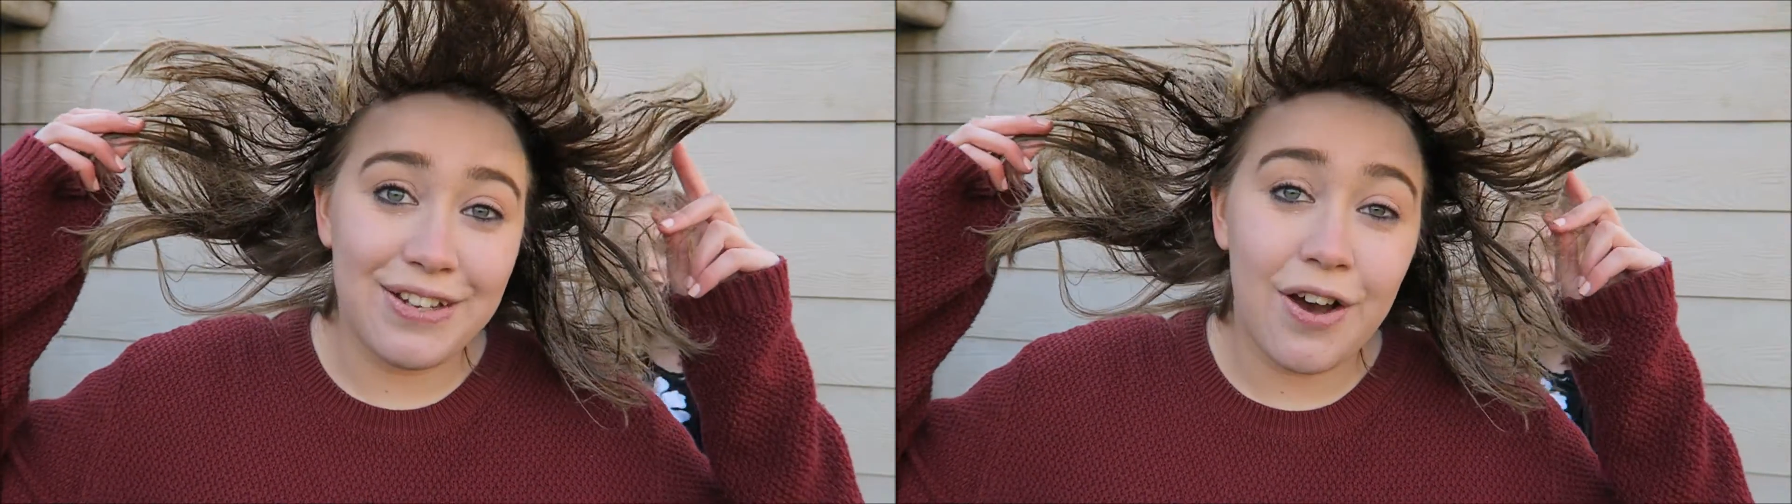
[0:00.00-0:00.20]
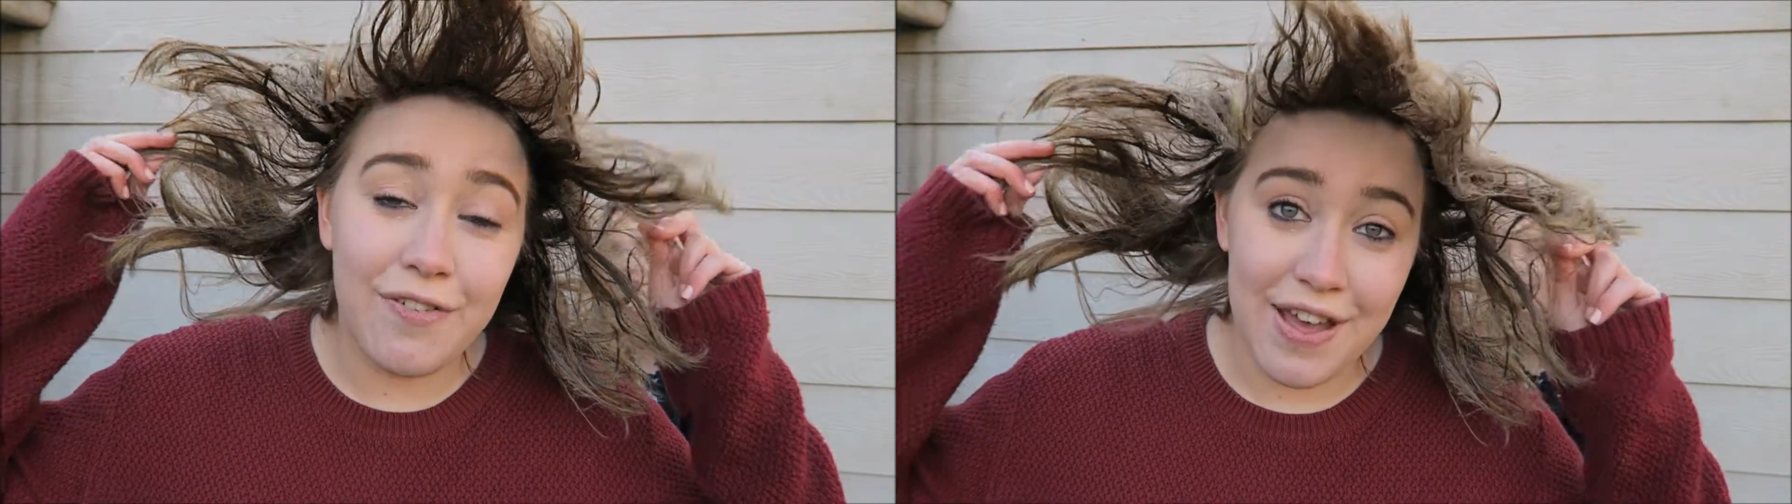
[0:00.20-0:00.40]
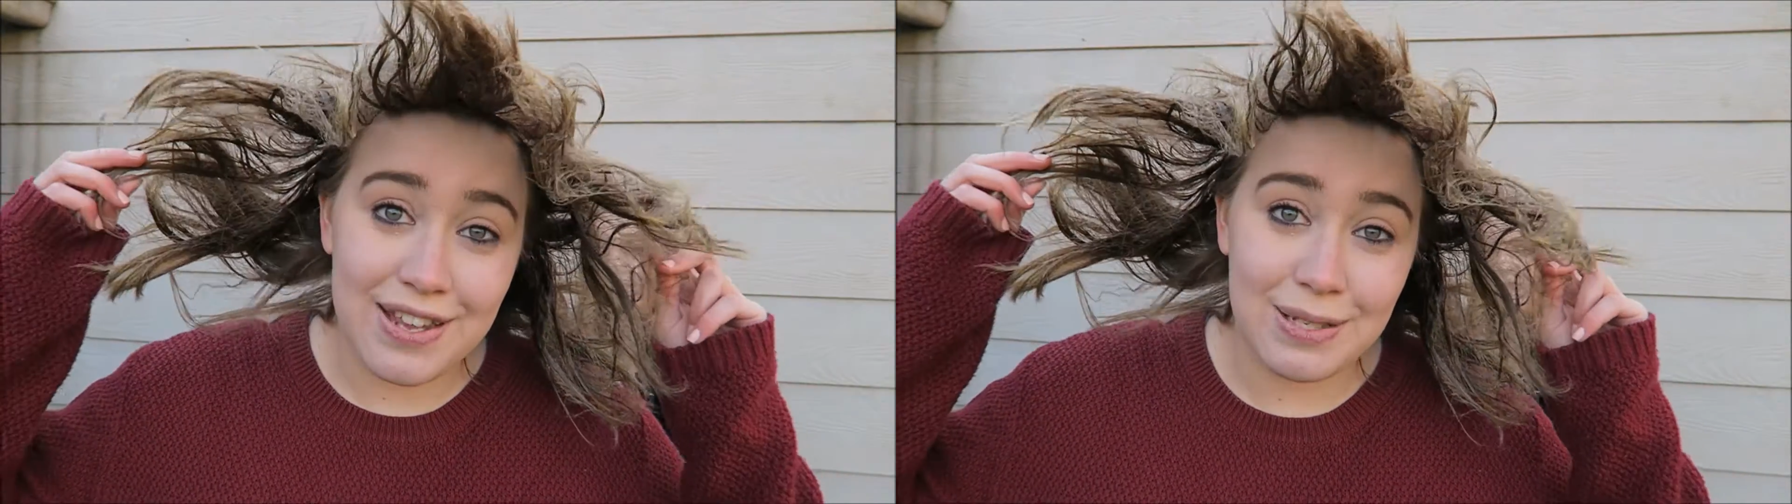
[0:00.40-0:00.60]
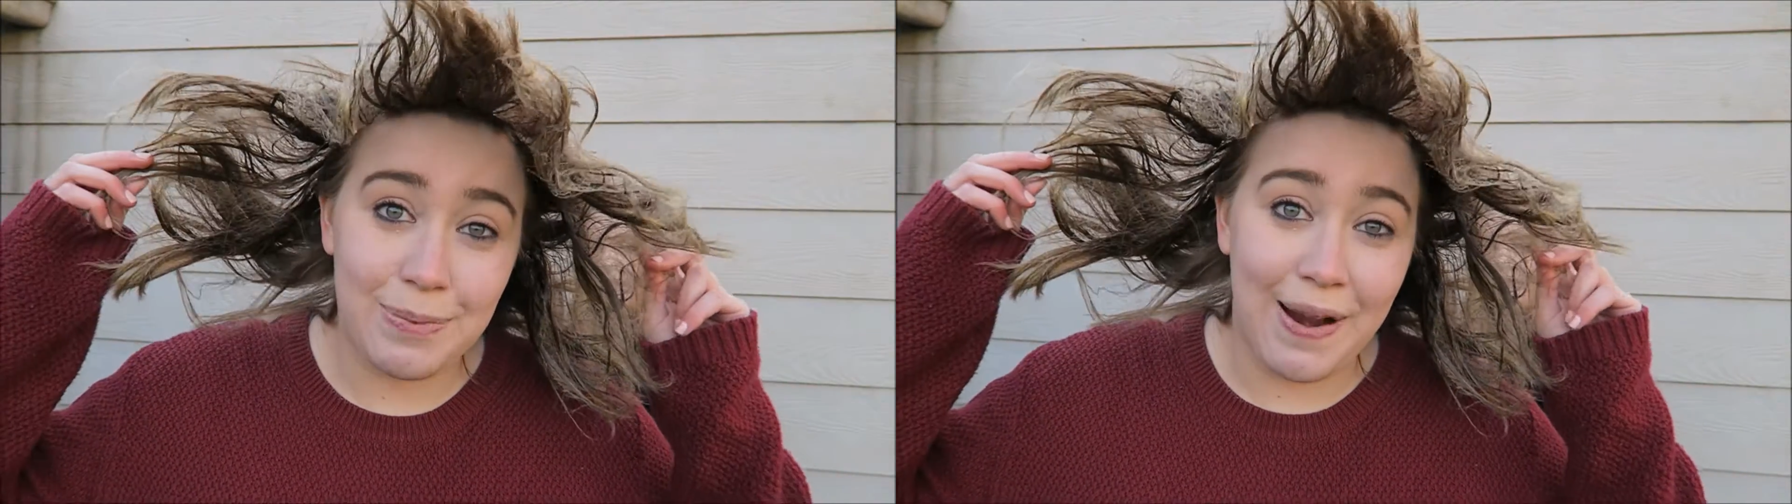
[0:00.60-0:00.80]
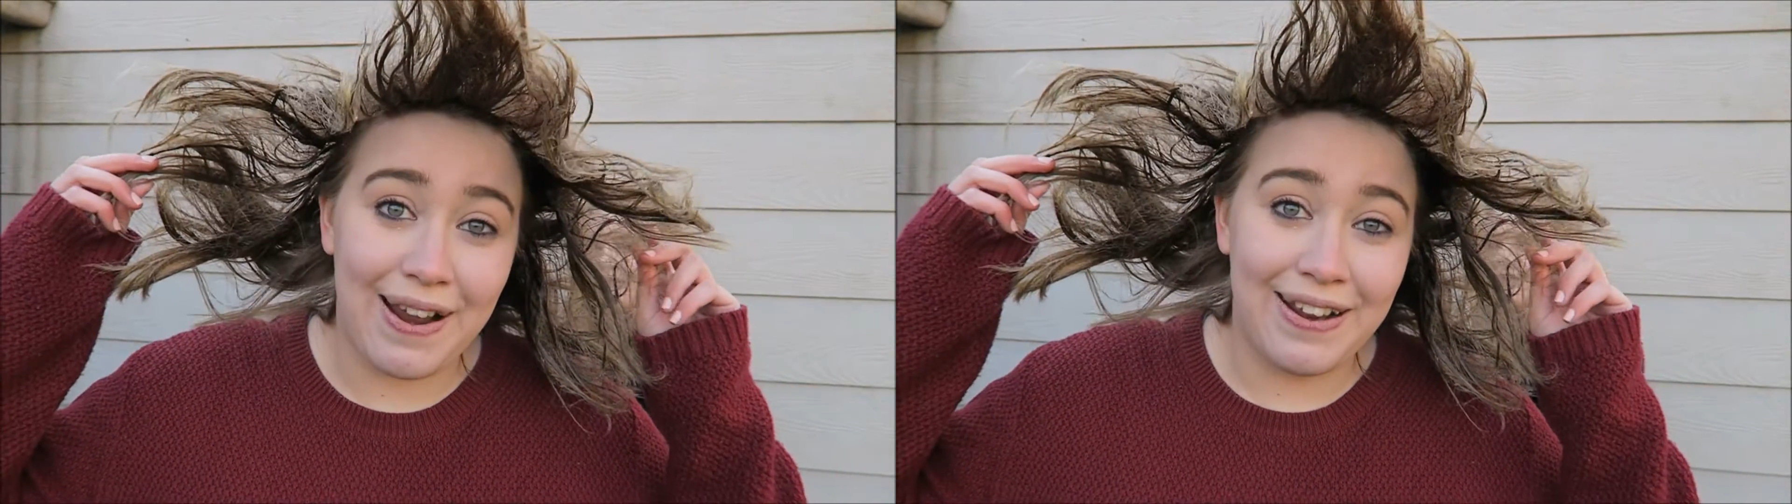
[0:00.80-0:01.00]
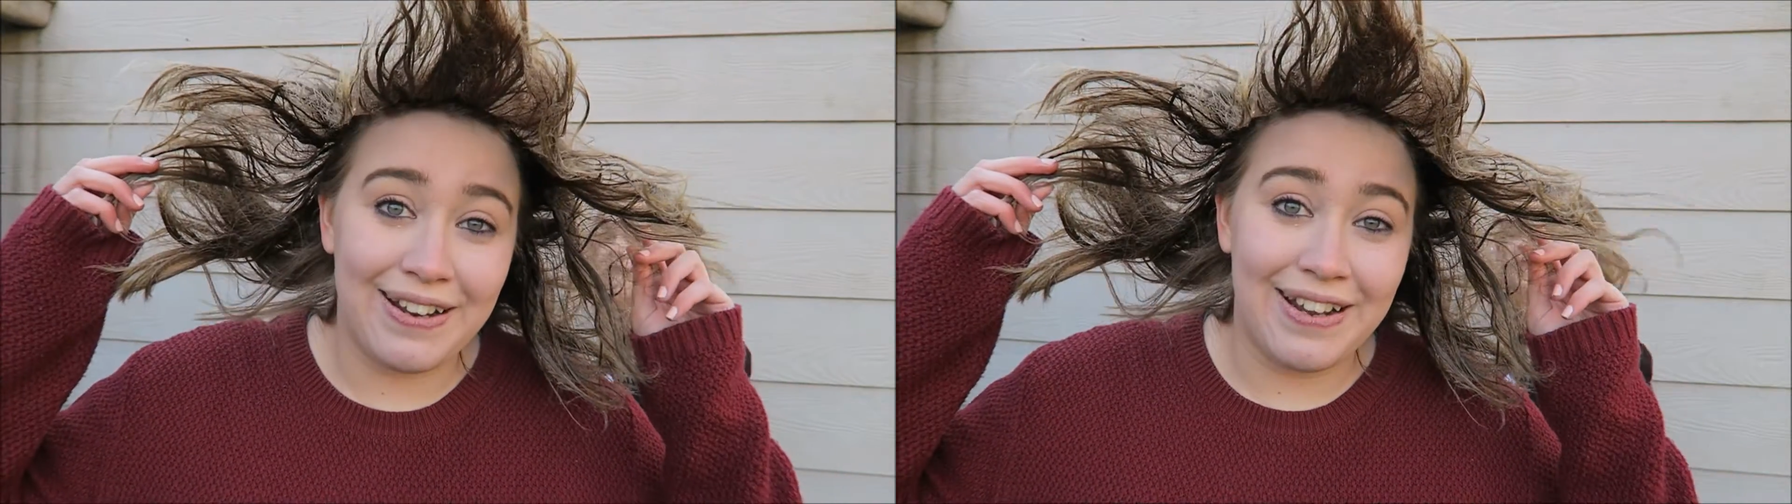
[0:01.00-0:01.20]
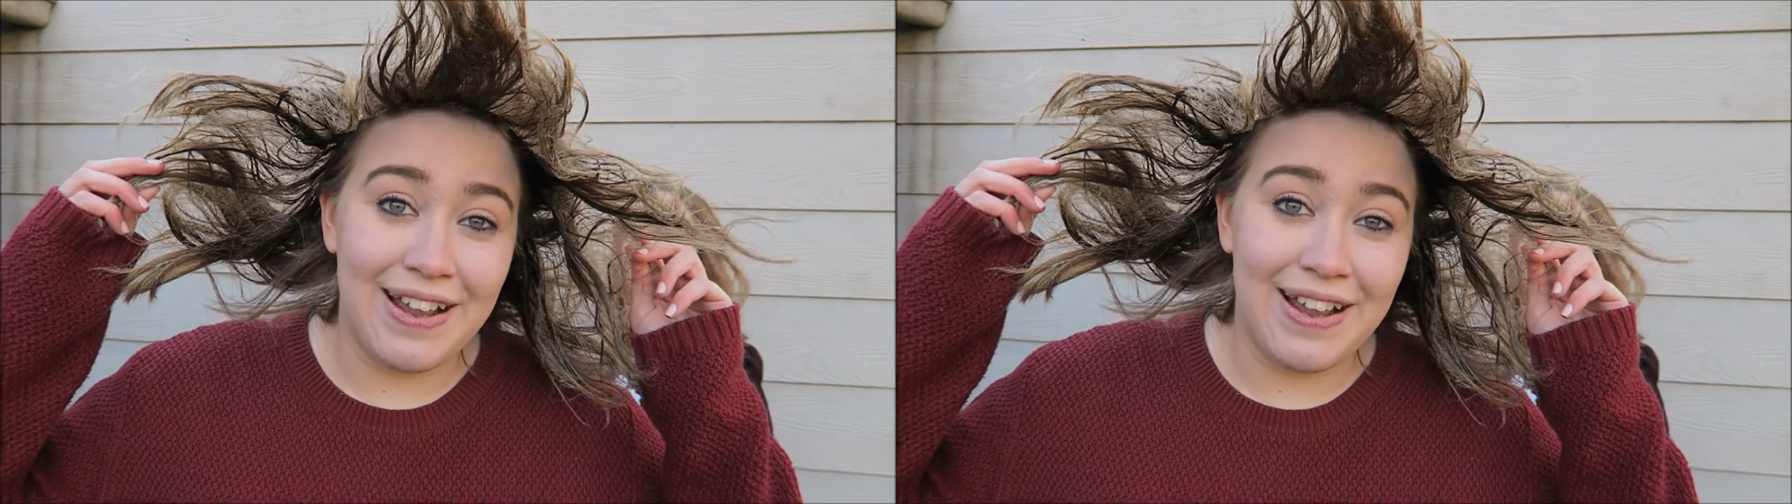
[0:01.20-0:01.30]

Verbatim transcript: of hairspray.